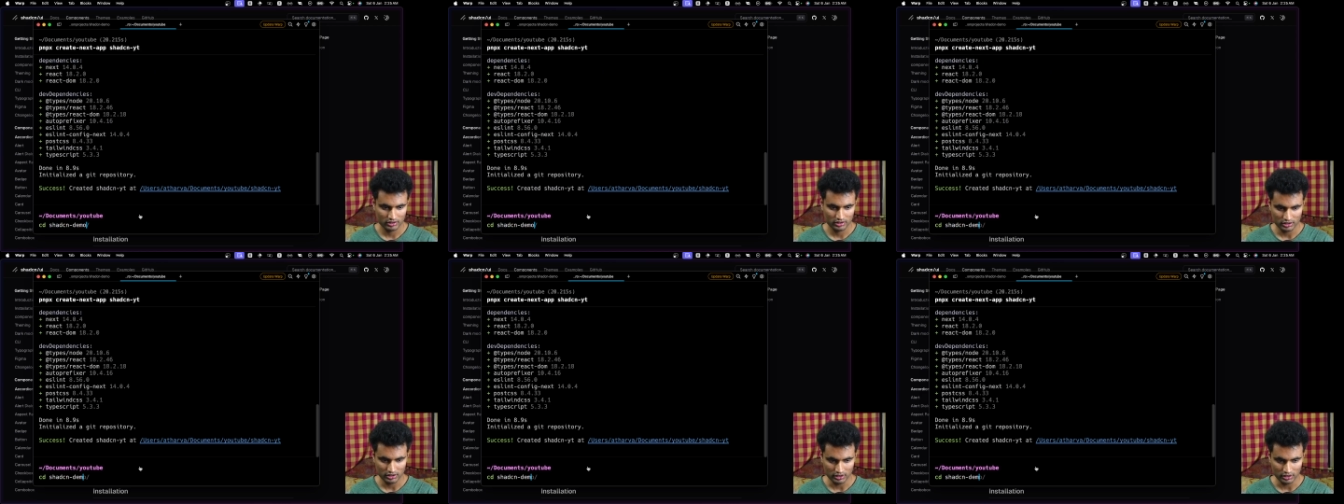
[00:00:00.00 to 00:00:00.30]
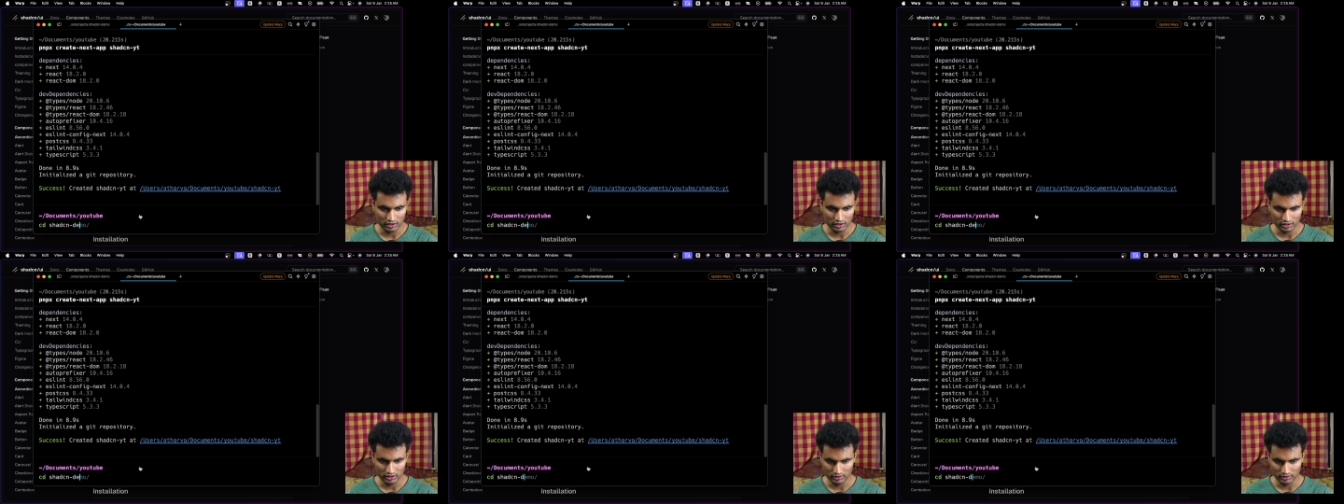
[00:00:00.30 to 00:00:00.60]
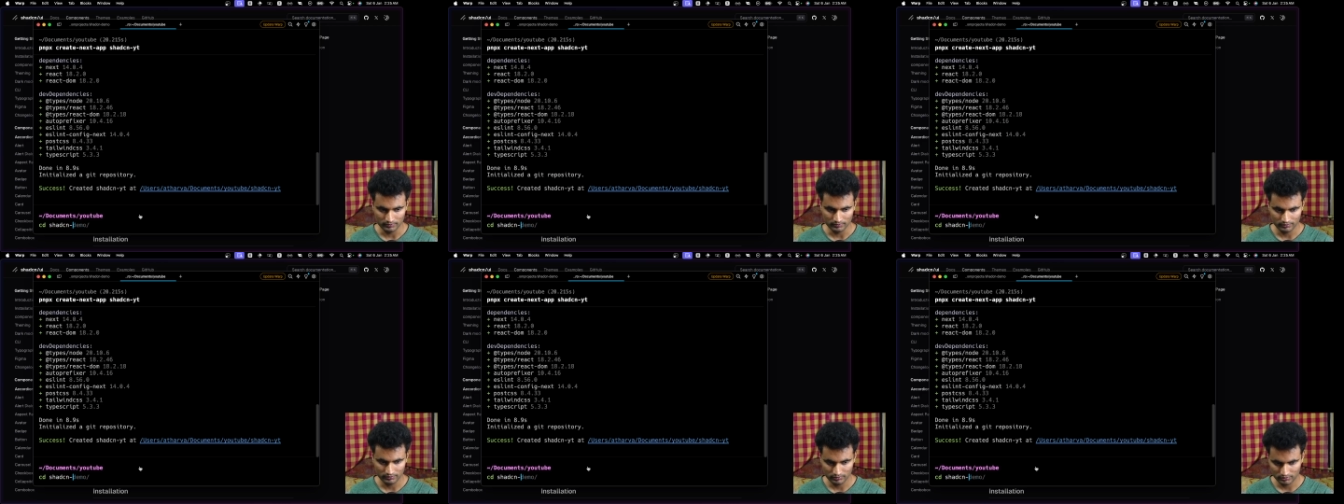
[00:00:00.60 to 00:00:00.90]

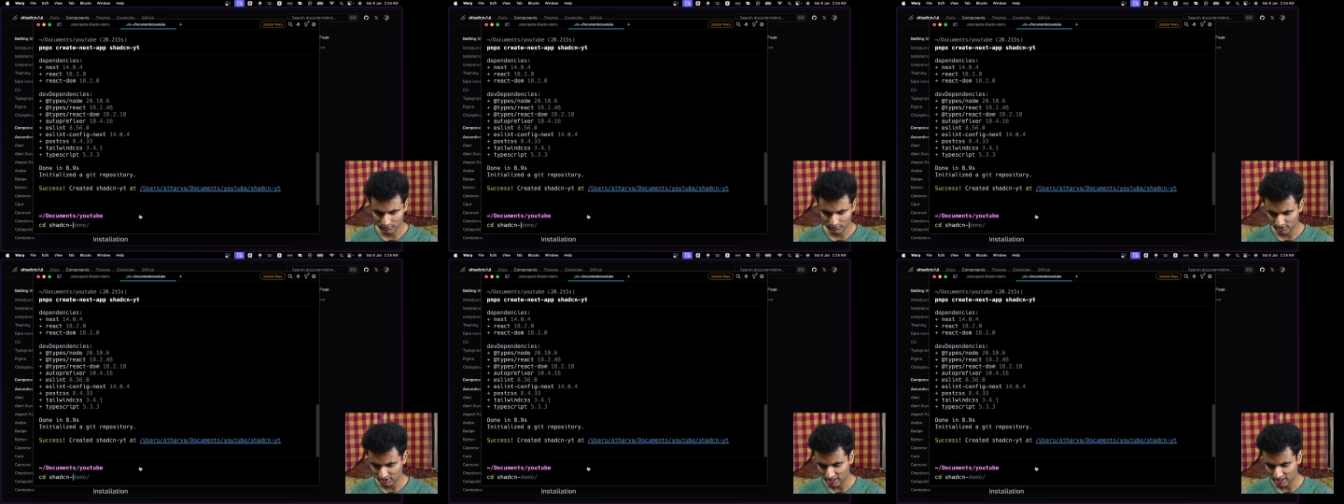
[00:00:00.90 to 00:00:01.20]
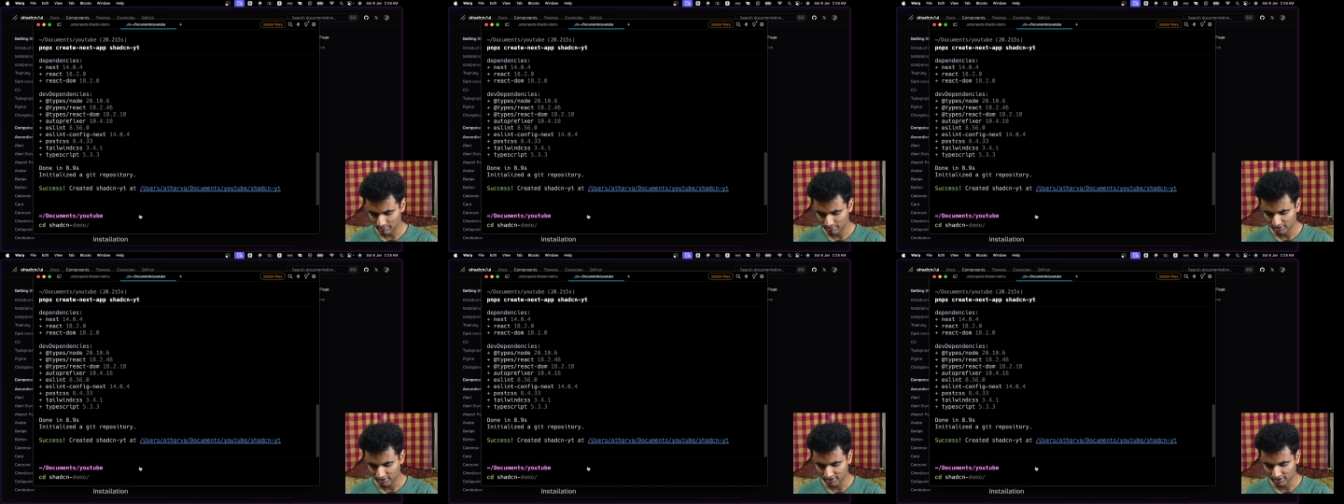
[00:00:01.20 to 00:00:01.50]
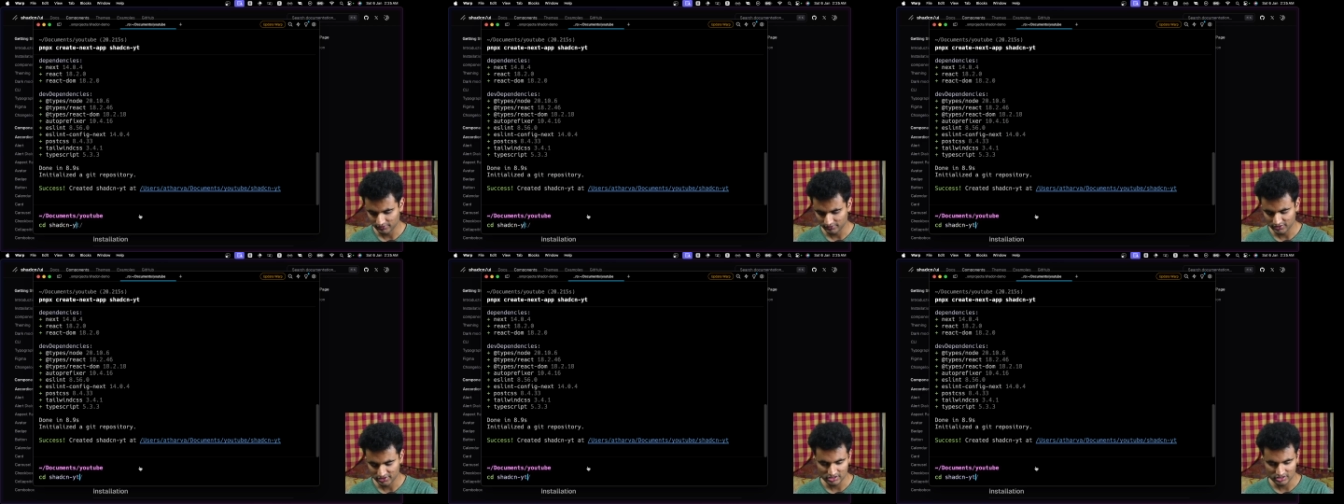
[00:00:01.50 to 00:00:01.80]
library
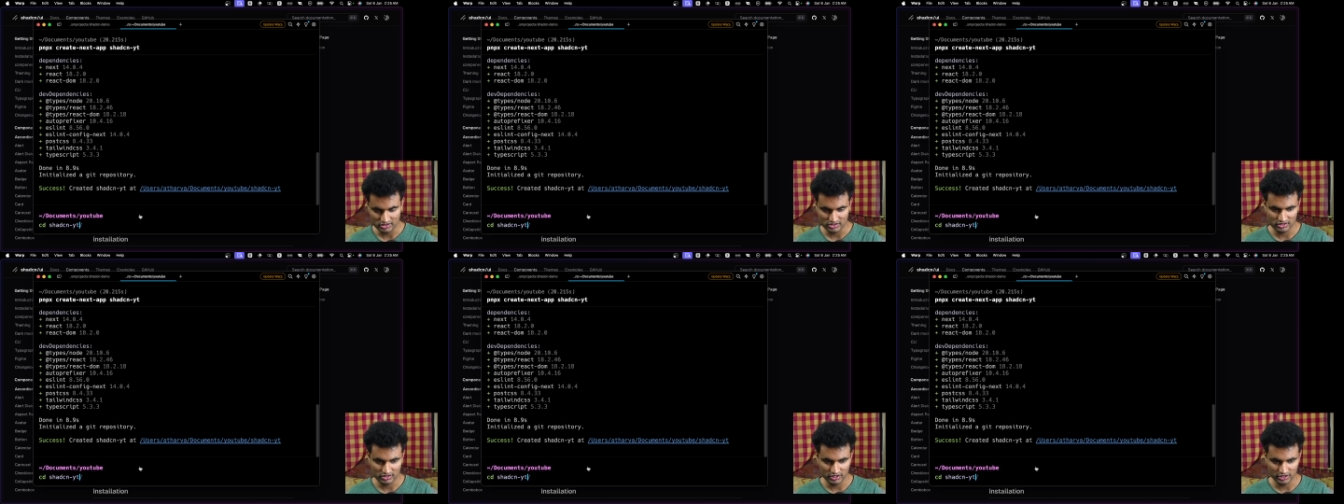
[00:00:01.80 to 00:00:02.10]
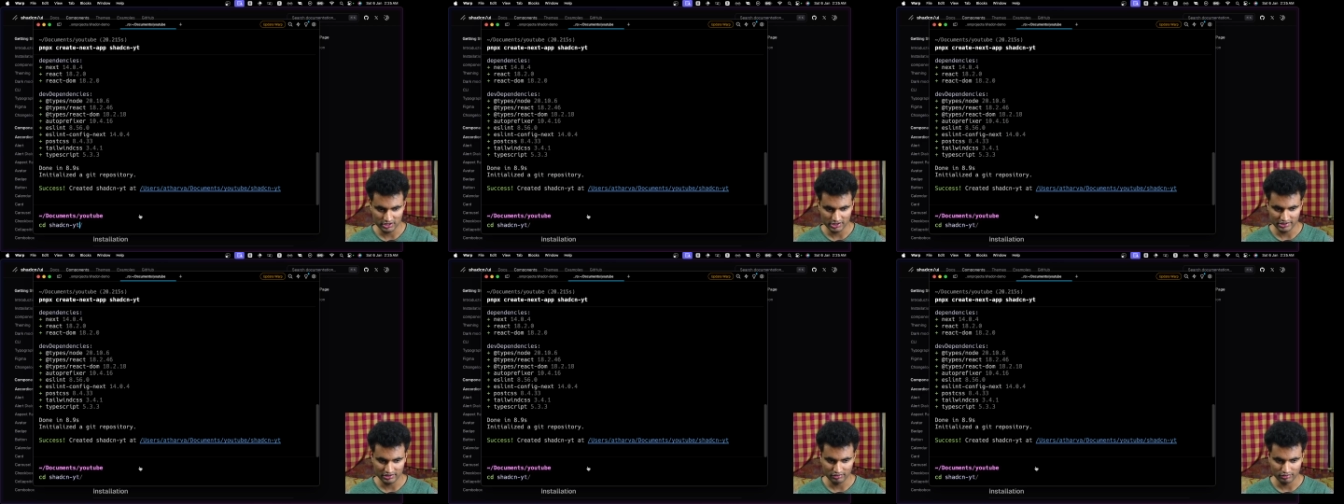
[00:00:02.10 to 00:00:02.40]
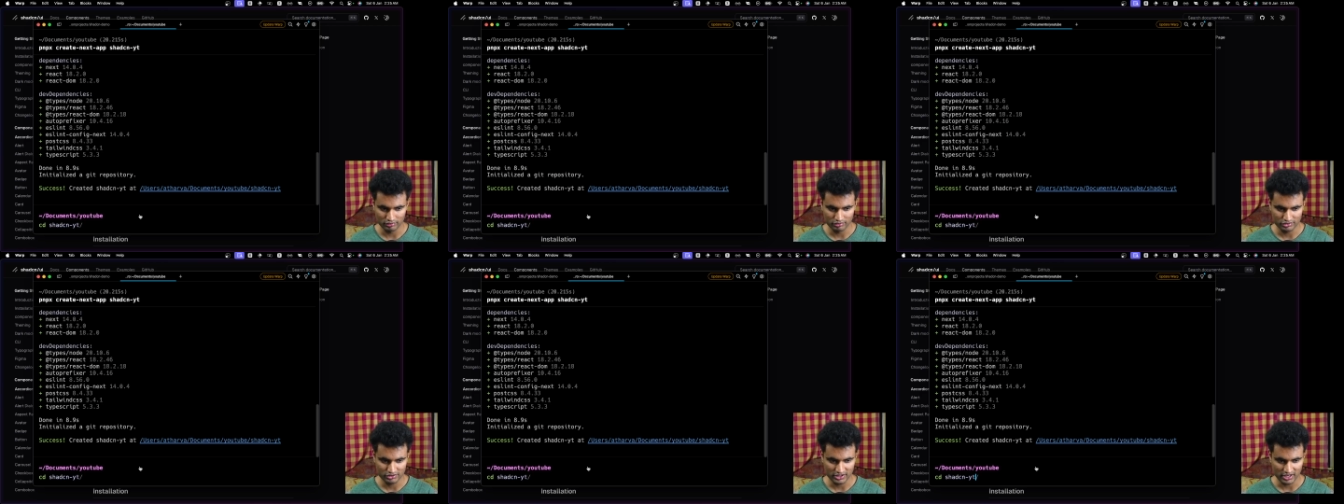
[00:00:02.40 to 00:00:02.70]
which is related
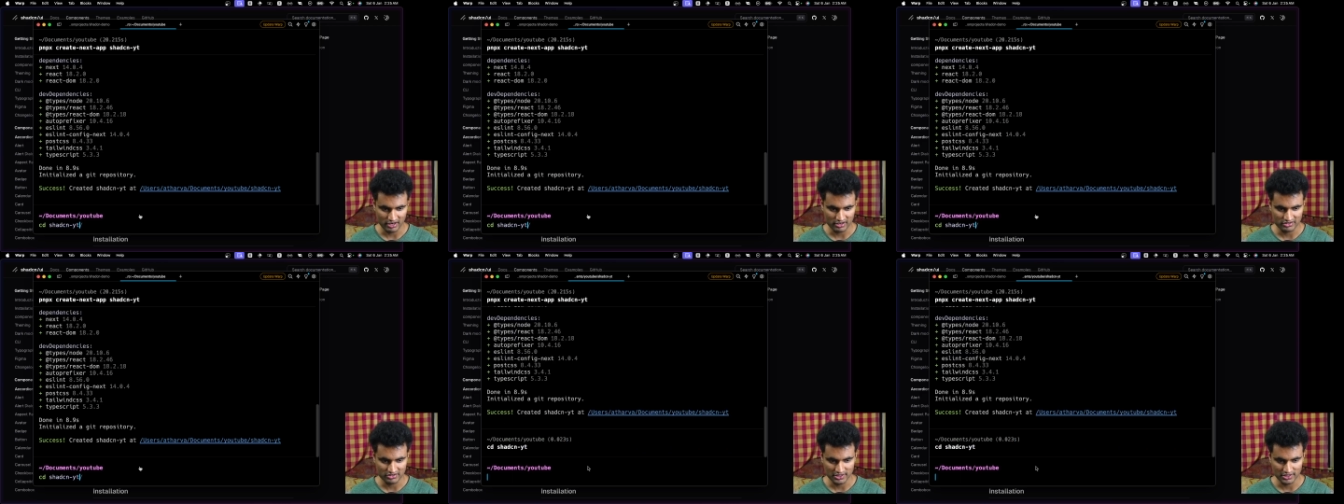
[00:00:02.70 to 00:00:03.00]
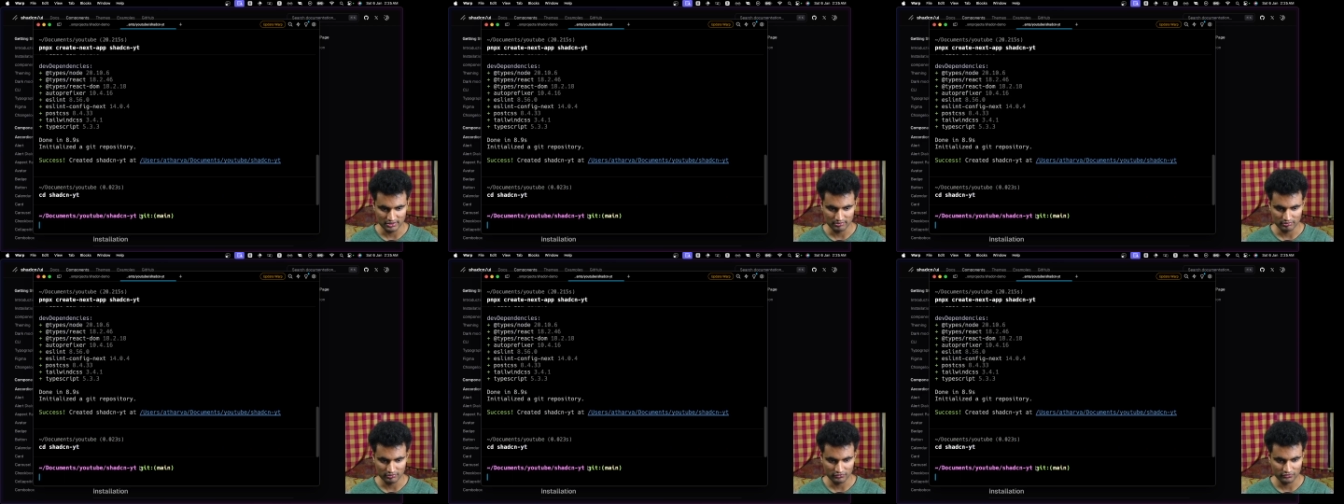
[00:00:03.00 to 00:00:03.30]
to shadcn.